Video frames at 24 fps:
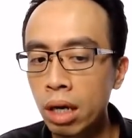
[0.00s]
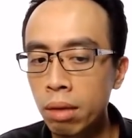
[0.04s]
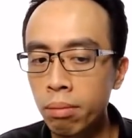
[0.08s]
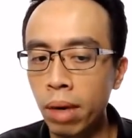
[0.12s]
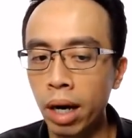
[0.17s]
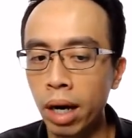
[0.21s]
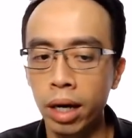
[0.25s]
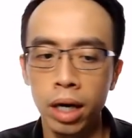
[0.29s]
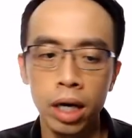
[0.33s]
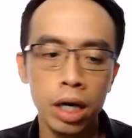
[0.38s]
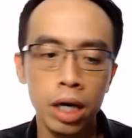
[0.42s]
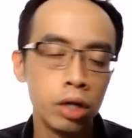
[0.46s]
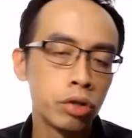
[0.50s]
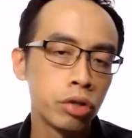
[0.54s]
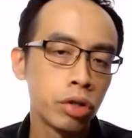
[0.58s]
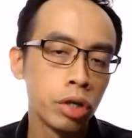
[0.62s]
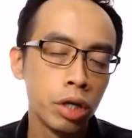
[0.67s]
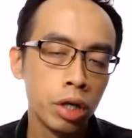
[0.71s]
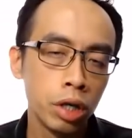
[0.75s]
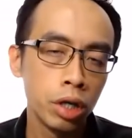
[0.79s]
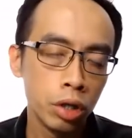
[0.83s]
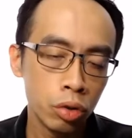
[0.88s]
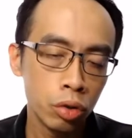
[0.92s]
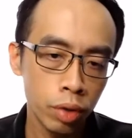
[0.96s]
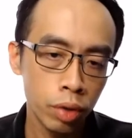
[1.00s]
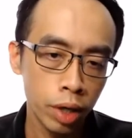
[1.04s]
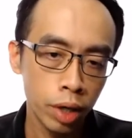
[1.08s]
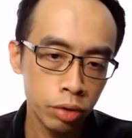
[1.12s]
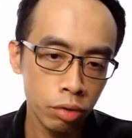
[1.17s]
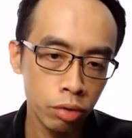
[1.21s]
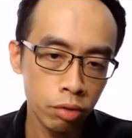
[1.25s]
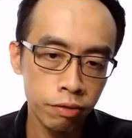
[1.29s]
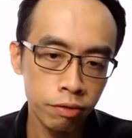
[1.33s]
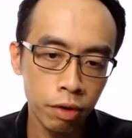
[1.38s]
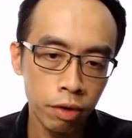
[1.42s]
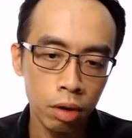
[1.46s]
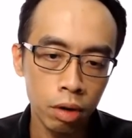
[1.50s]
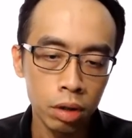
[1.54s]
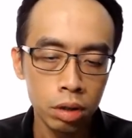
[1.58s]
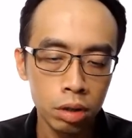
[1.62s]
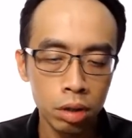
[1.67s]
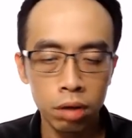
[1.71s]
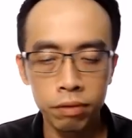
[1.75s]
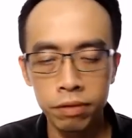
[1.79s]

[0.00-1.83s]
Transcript: my H2SO4.